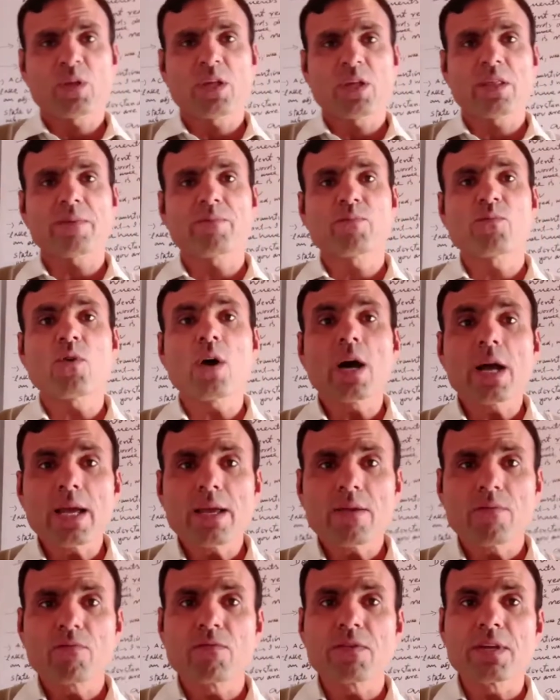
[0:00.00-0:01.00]
The
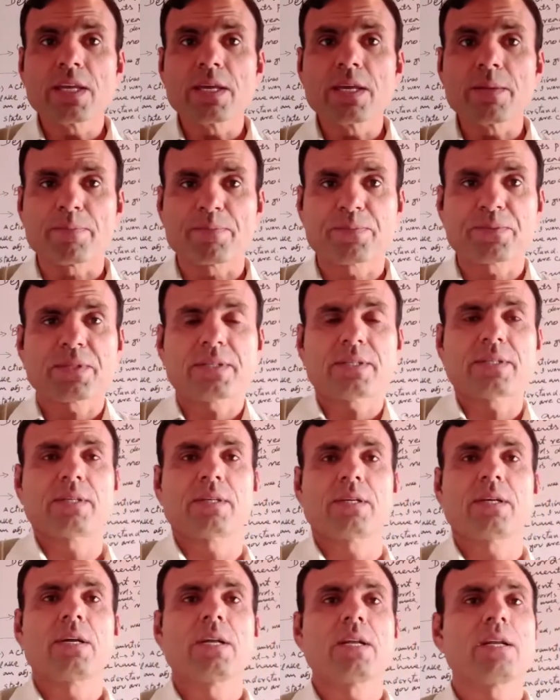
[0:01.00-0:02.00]
boy
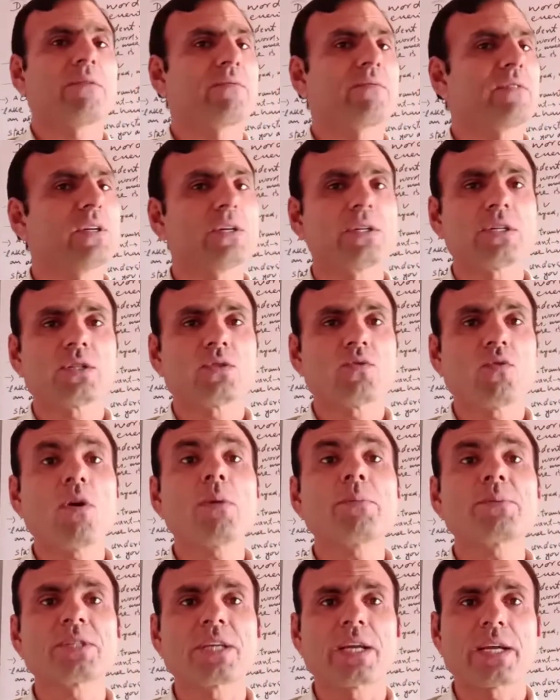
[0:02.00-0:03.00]
weeps. Now there is no
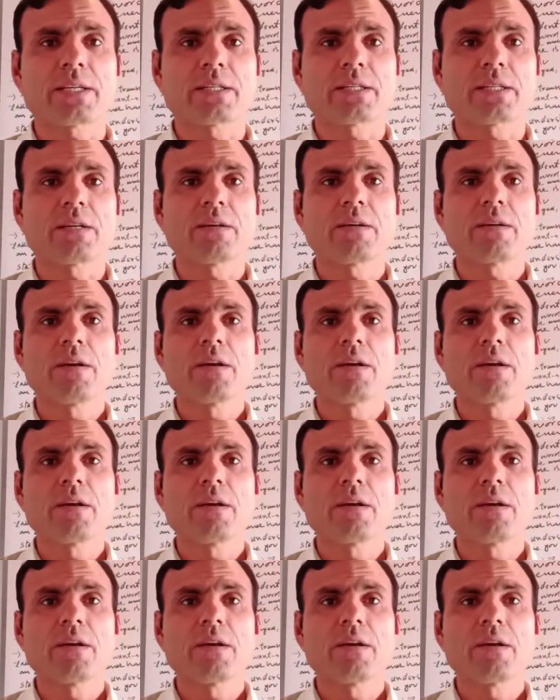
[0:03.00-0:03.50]
object.